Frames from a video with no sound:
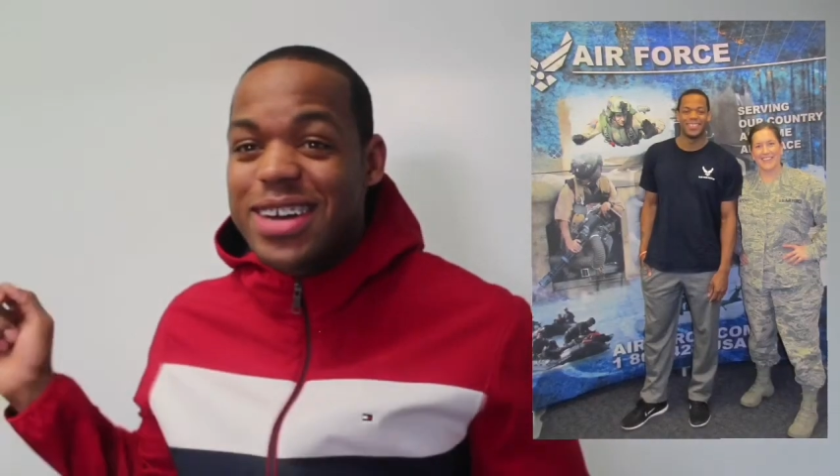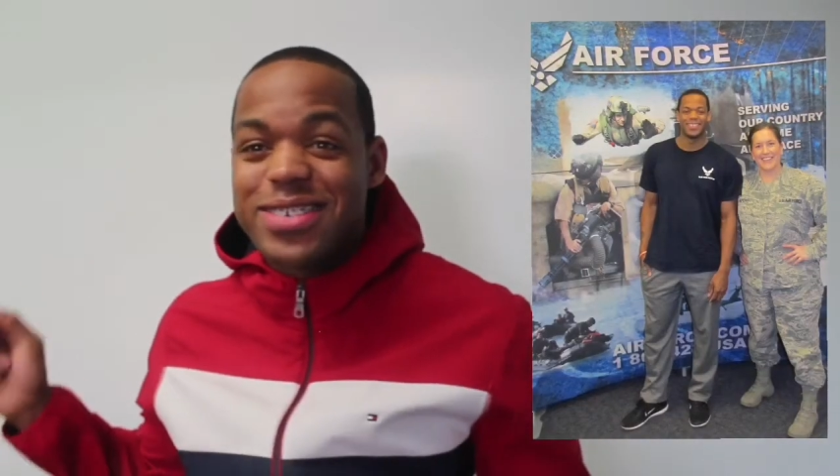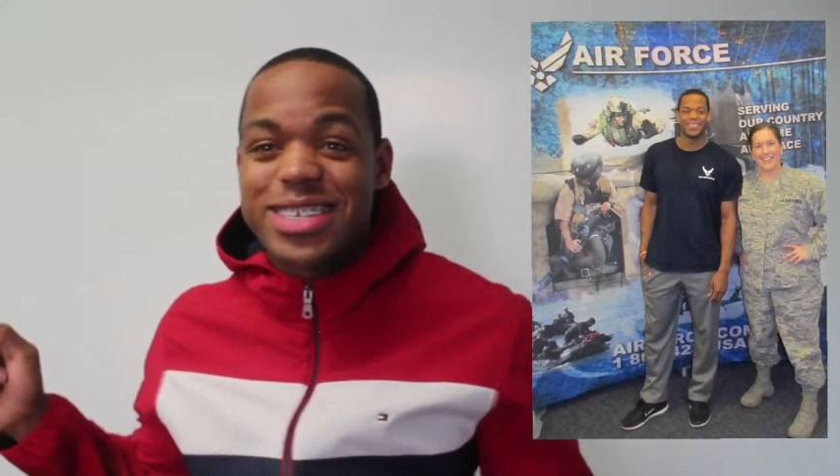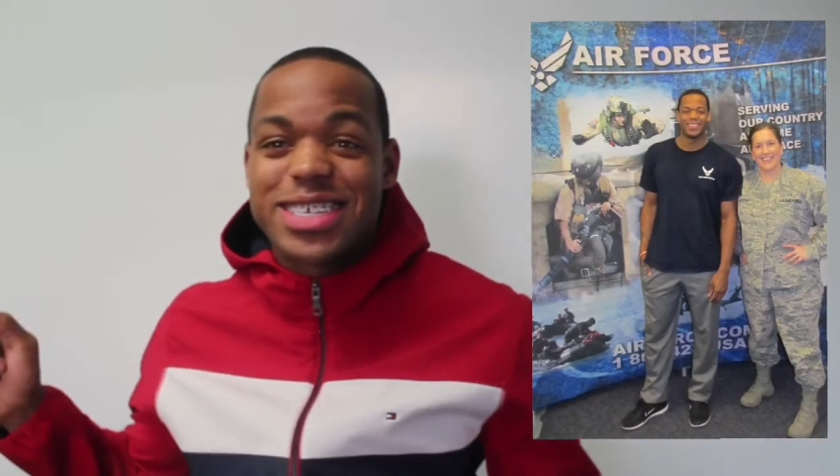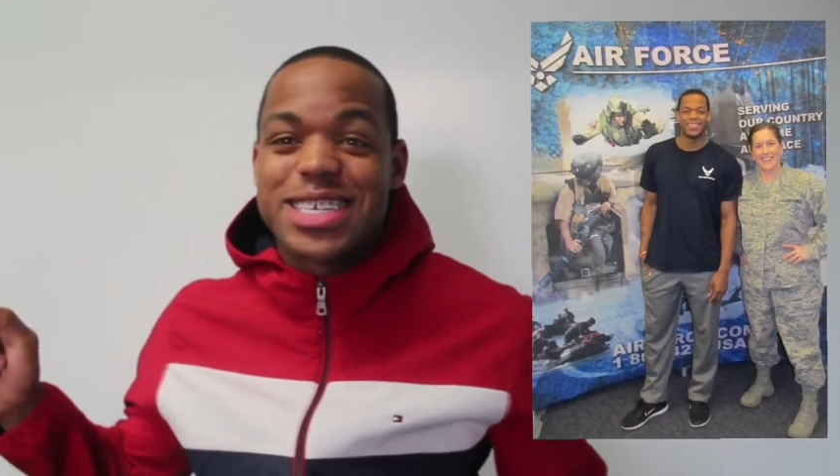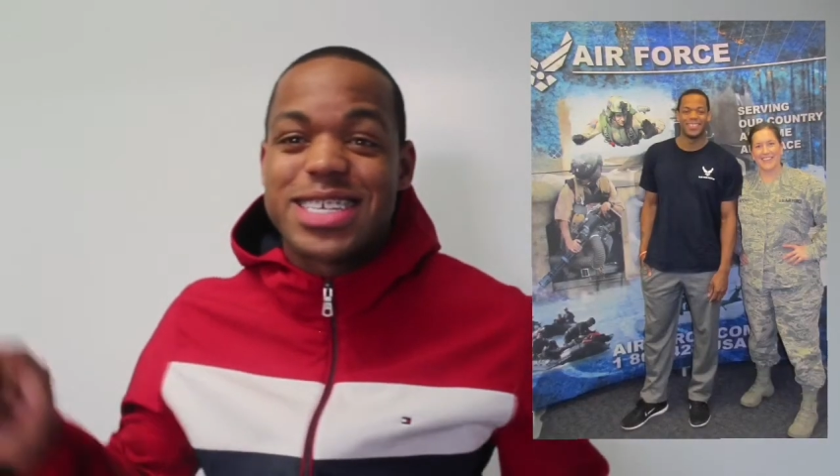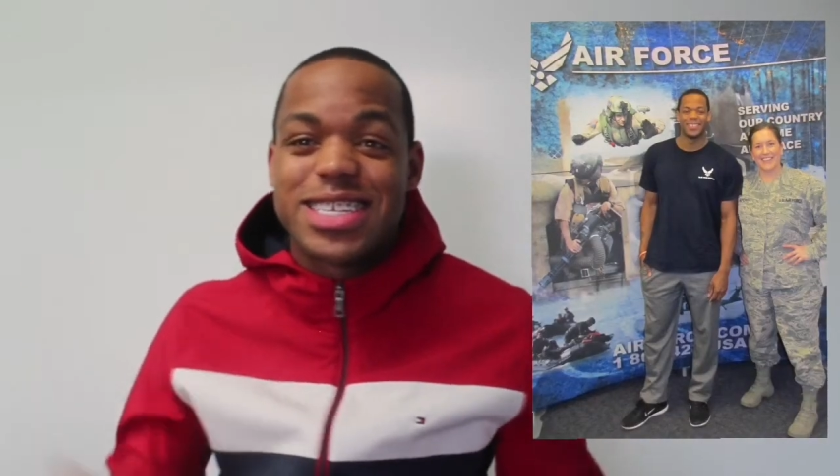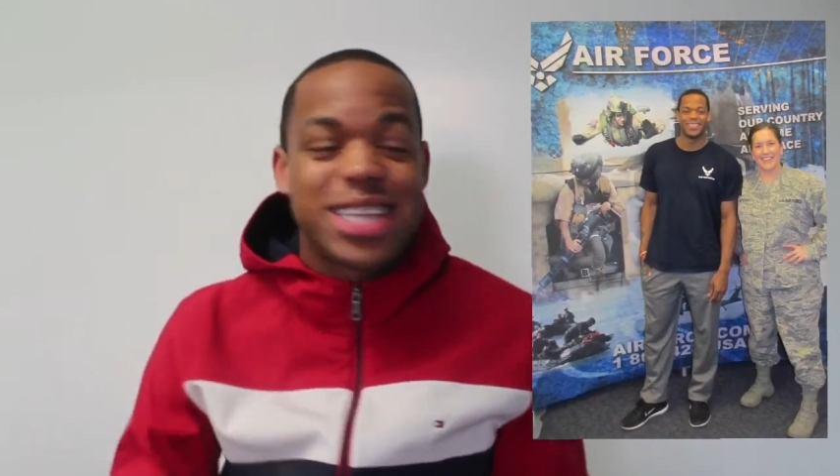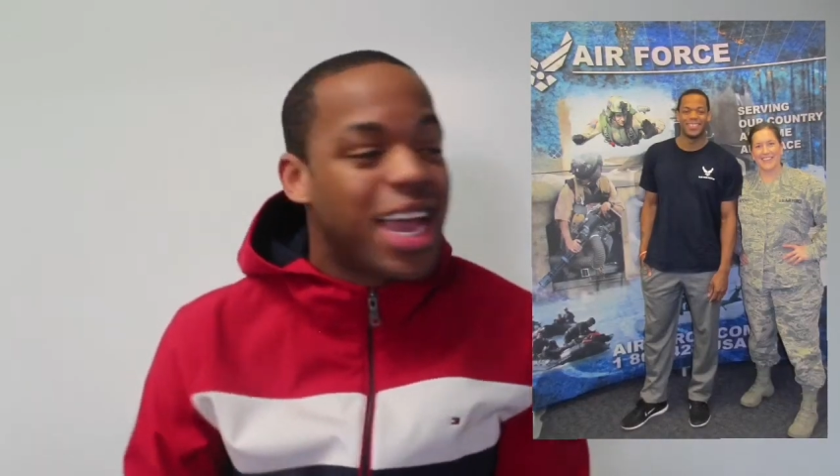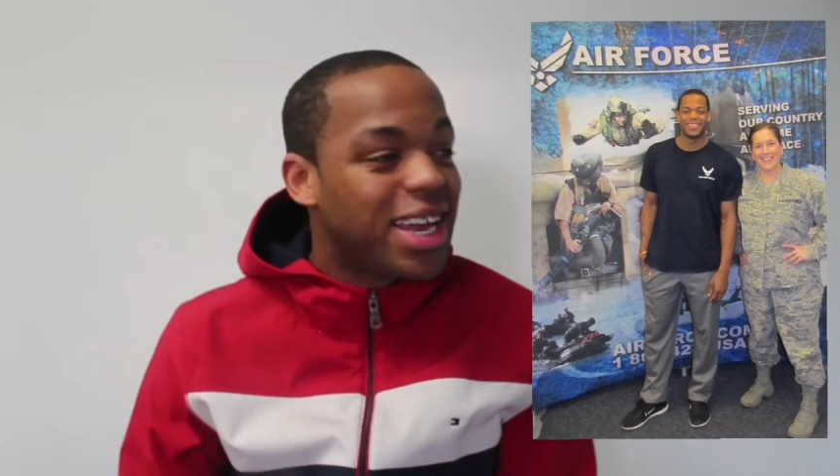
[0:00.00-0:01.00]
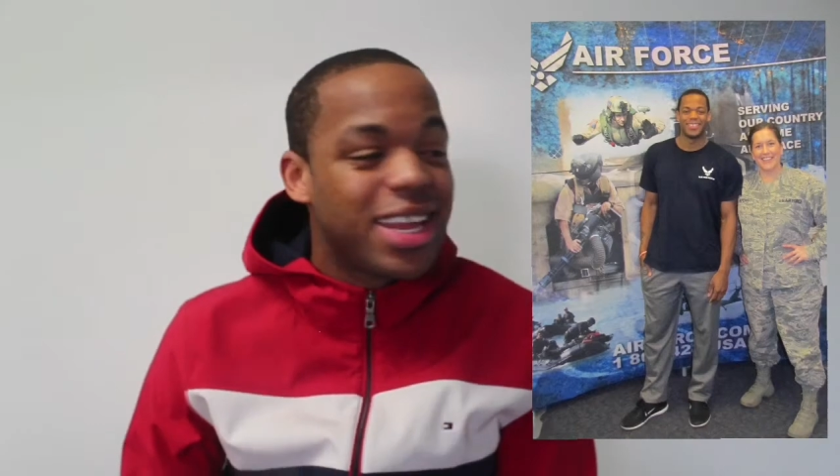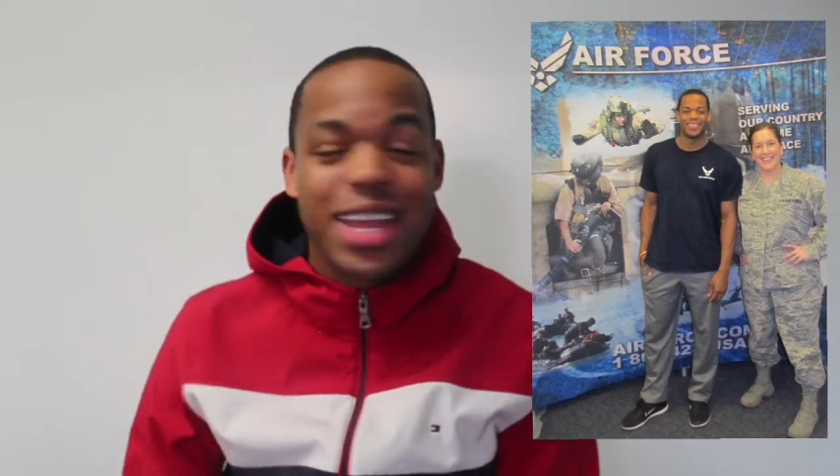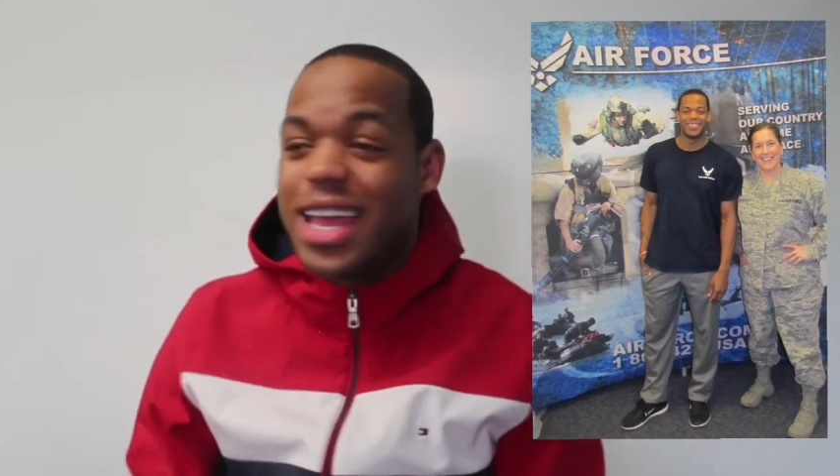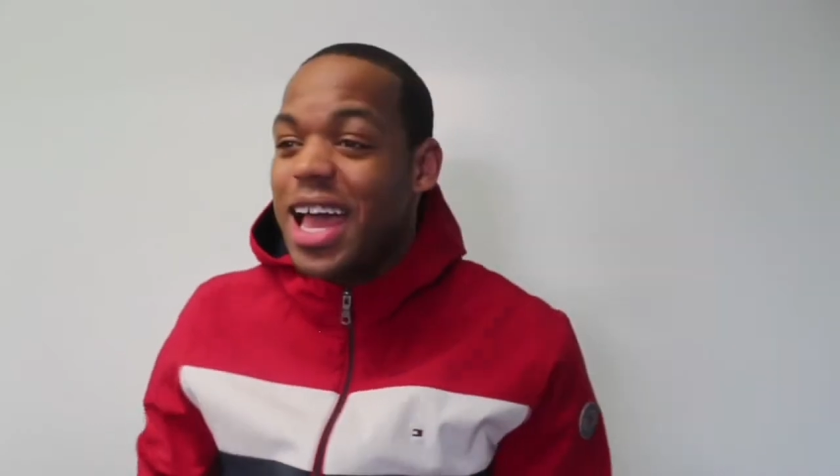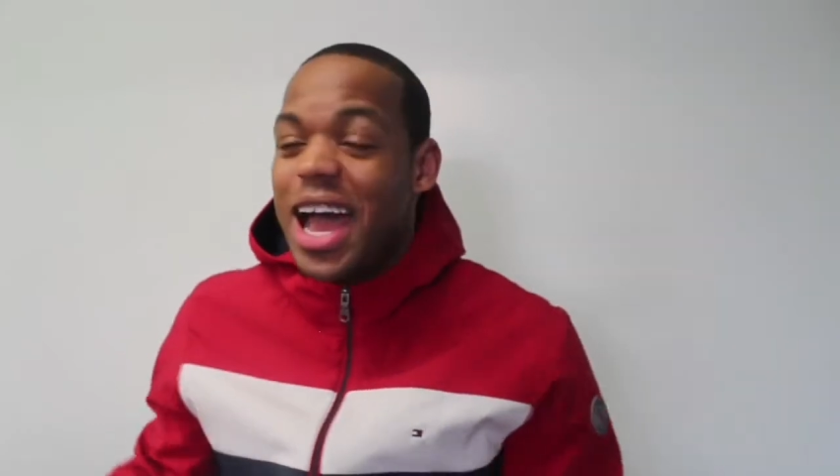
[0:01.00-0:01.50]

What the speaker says: I was excited.